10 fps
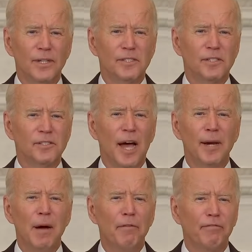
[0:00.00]
This is
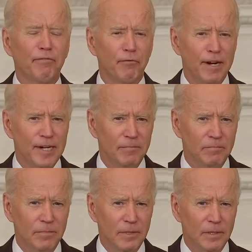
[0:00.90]
not about
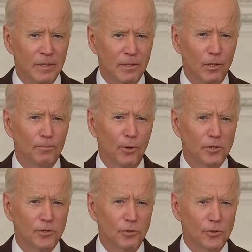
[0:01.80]
freedom or
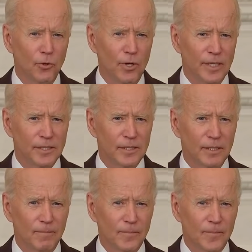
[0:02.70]
personal choice.